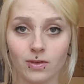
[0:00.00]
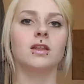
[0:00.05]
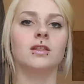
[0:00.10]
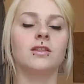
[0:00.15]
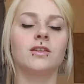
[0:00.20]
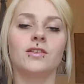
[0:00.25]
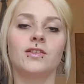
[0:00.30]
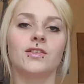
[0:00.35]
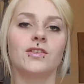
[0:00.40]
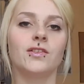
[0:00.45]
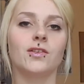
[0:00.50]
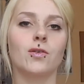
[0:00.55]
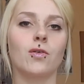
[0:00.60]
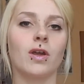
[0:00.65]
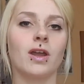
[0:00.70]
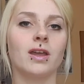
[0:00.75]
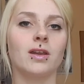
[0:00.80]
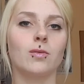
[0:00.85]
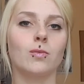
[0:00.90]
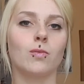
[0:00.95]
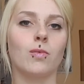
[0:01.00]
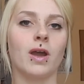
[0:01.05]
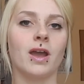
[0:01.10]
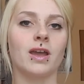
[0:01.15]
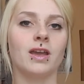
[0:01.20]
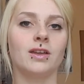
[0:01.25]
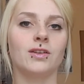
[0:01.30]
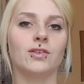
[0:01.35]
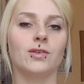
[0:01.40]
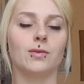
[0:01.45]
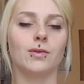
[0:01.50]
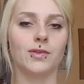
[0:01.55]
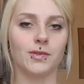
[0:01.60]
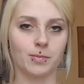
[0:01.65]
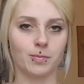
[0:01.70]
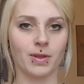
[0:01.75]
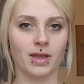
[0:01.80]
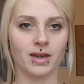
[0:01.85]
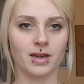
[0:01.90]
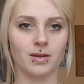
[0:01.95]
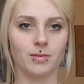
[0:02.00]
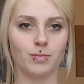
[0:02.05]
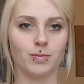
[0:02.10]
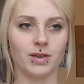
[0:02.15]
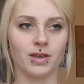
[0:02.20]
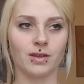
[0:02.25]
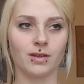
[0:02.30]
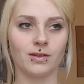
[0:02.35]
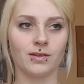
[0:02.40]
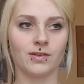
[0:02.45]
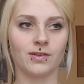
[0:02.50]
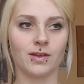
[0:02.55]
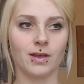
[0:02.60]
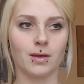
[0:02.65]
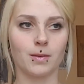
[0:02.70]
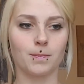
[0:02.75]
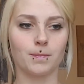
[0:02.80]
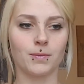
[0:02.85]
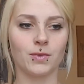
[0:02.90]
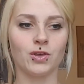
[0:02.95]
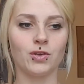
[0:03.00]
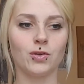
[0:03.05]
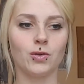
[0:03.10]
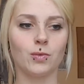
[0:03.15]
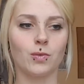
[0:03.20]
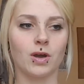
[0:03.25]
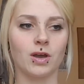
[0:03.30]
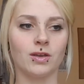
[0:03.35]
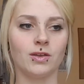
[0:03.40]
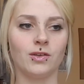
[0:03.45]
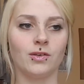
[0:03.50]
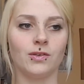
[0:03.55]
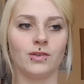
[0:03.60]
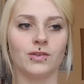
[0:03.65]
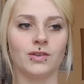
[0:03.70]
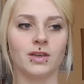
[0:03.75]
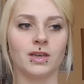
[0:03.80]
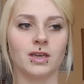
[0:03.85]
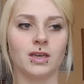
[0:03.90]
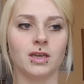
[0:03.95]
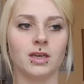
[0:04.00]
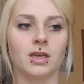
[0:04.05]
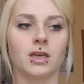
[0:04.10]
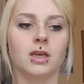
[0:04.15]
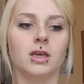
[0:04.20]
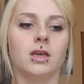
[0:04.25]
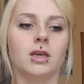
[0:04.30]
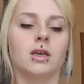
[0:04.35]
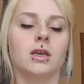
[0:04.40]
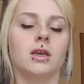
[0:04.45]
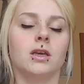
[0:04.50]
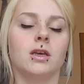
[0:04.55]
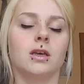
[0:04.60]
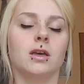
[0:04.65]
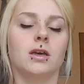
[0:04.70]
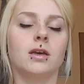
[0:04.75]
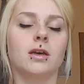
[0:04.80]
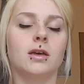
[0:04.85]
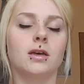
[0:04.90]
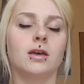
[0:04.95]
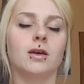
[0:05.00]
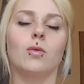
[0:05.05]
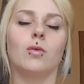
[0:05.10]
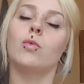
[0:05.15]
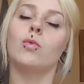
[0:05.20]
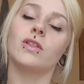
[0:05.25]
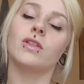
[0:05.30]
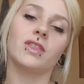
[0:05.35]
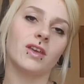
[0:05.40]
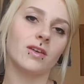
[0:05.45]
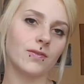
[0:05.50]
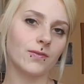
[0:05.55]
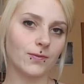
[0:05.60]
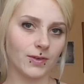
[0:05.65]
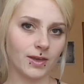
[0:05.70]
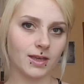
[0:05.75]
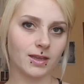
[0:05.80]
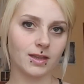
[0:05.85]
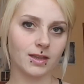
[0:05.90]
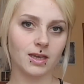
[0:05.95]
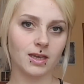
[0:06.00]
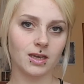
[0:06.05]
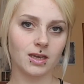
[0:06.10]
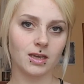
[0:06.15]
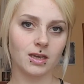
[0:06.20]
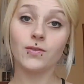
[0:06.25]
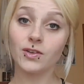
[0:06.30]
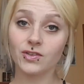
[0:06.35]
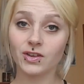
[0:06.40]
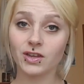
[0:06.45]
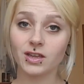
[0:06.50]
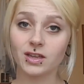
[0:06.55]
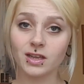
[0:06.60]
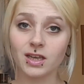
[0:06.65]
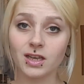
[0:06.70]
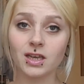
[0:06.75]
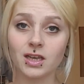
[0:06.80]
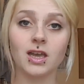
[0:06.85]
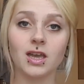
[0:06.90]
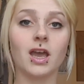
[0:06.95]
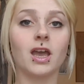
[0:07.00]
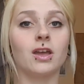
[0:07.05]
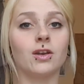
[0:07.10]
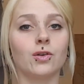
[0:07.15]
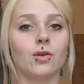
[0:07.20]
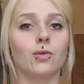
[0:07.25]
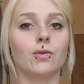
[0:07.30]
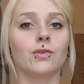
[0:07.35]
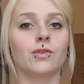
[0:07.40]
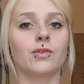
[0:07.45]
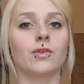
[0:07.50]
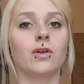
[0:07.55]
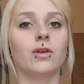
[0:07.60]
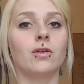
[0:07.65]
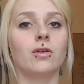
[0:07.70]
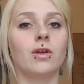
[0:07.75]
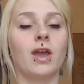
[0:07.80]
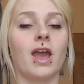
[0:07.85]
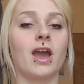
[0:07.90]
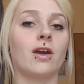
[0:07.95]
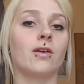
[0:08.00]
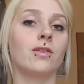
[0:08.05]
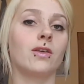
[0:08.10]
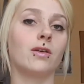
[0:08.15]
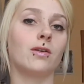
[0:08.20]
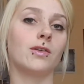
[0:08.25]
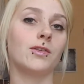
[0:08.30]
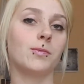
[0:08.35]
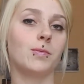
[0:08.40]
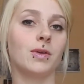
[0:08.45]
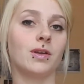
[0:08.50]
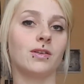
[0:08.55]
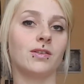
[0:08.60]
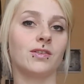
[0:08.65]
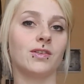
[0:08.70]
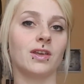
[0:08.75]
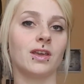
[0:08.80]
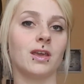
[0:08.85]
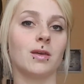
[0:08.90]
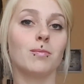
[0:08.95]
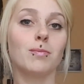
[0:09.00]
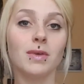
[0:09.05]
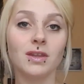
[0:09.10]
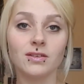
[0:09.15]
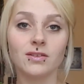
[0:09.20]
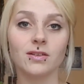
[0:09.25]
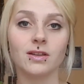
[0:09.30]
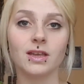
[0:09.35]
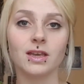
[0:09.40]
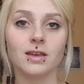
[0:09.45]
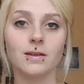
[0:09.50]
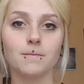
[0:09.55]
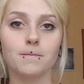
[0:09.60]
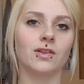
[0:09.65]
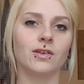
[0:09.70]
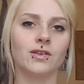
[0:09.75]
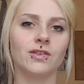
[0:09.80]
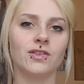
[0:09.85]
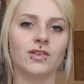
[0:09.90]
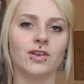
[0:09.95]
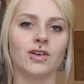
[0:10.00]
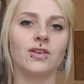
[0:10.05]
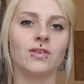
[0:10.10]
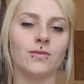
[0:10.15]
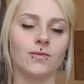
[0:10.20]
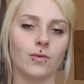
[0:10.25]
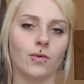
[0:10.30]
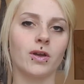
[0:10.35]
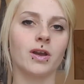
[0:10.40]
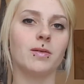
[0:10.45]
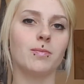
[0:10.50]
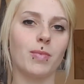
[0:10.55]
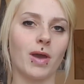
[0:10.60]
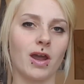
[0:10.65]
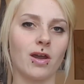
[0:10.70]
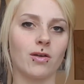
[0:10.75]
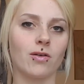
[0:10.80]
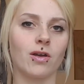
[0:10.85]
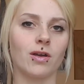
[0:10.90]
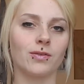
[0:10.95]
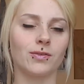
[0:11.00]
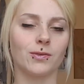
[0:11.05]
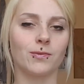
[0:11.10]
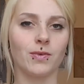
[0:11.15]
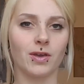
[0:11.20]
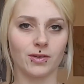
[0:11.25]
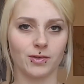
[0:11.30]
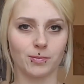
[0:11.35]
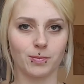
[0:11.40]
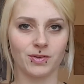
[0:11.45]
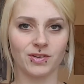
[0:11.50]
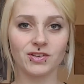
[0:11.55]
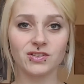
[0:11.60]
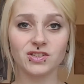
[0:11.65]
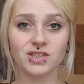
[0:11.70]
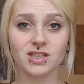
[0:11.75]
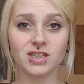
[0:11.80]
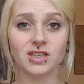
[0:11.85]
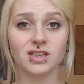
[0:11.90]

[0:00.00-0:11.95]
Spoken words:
This is a great way to explain it because you are using what they're feeling physically and also how they're experiencing it mentally. As long as you can avoid paragraphs of exposition,